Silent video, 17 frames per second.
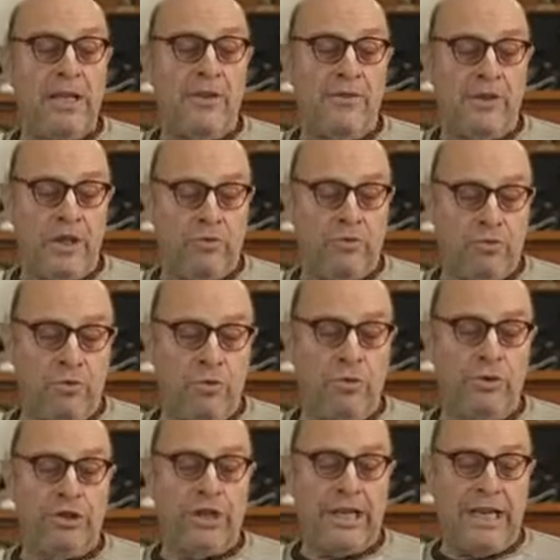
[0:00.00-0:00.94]
These
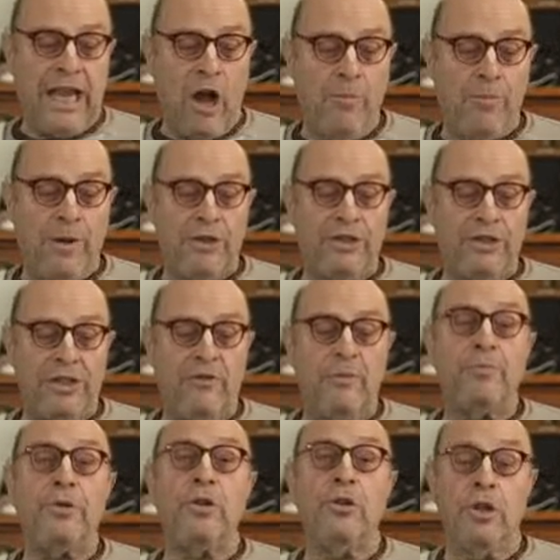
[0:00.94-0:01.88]
rules can help us live a
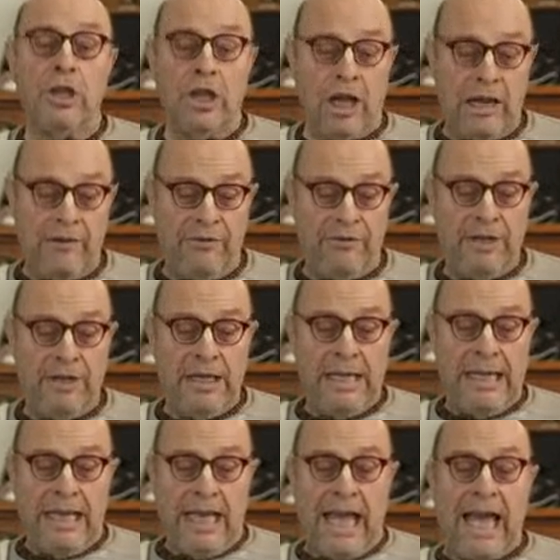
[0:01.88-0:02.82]
pure life
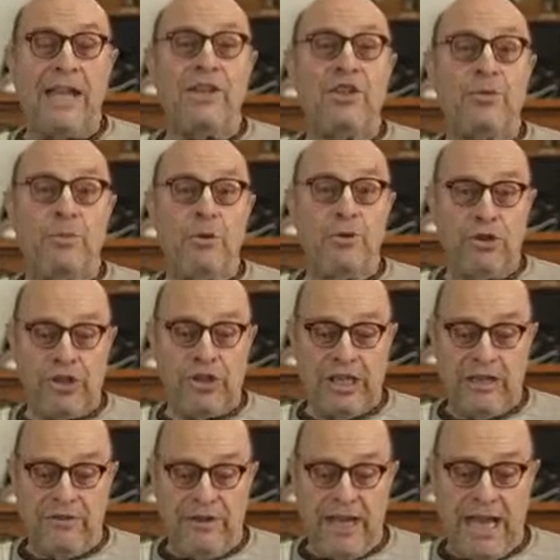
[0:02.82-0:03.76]
and spiritually
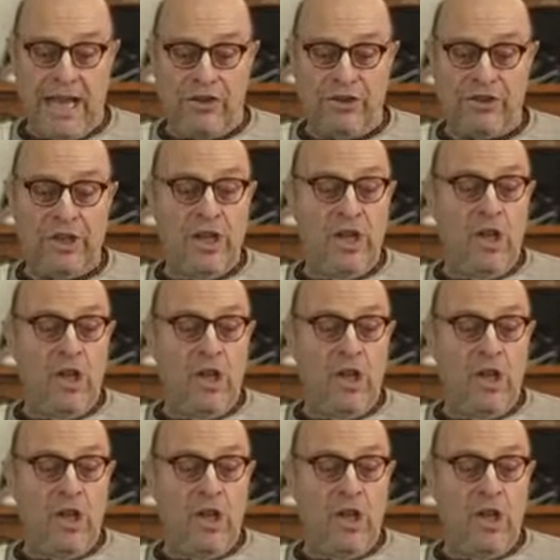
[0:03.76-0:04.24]
advance.